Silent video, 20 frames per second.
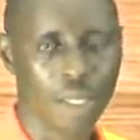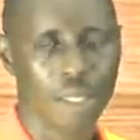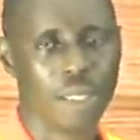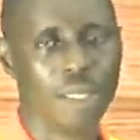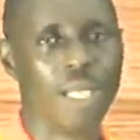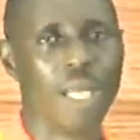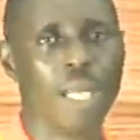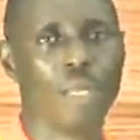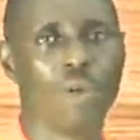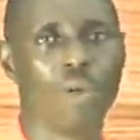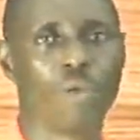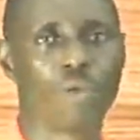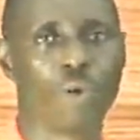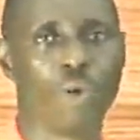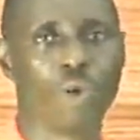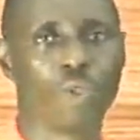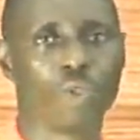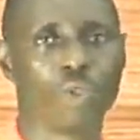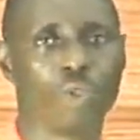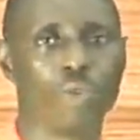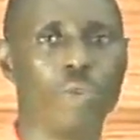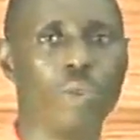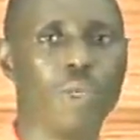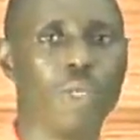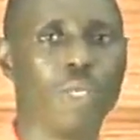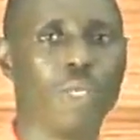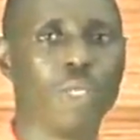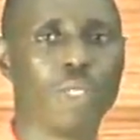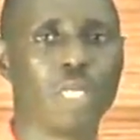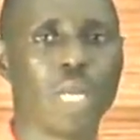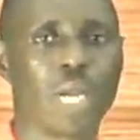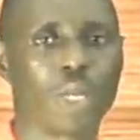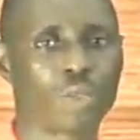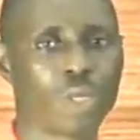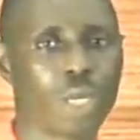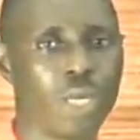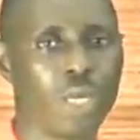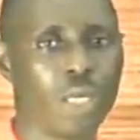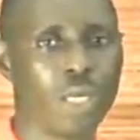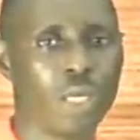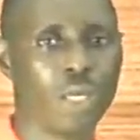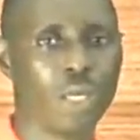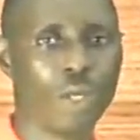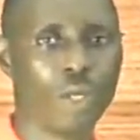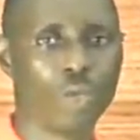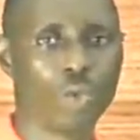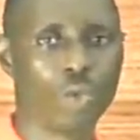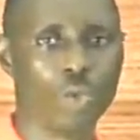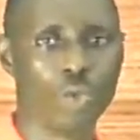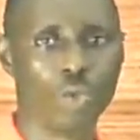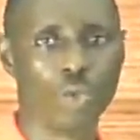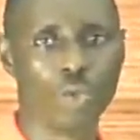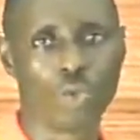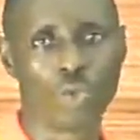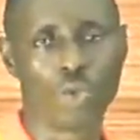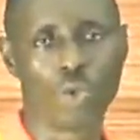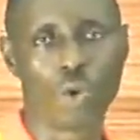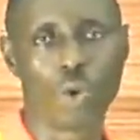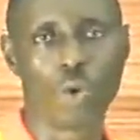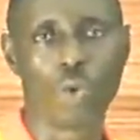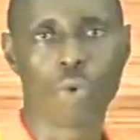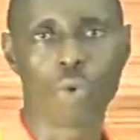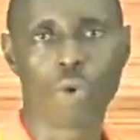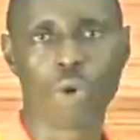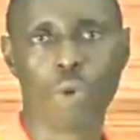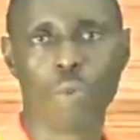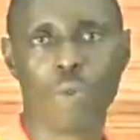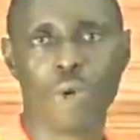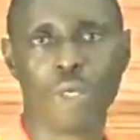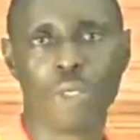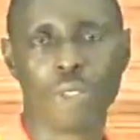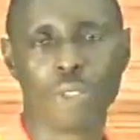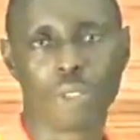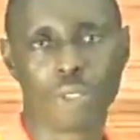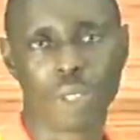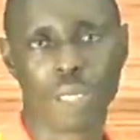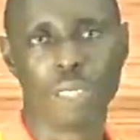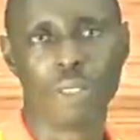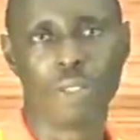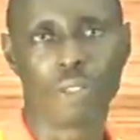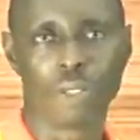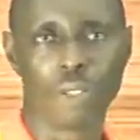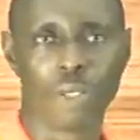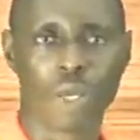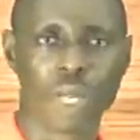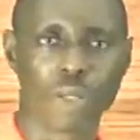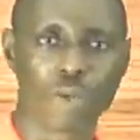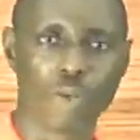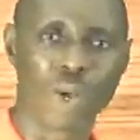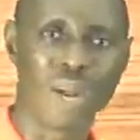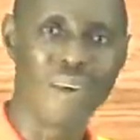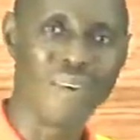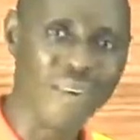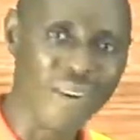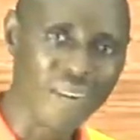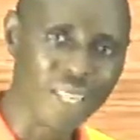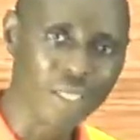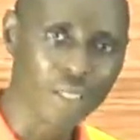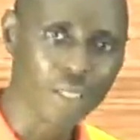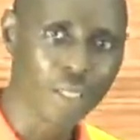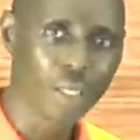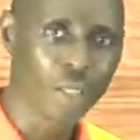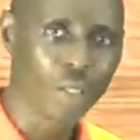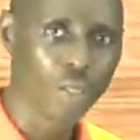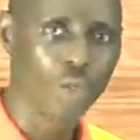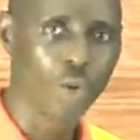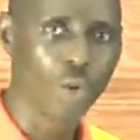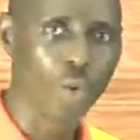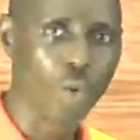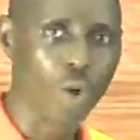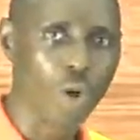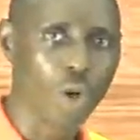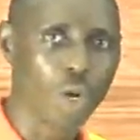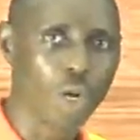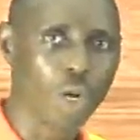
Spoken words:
then of course you may need actually to use your own common sense in order to arrange your work,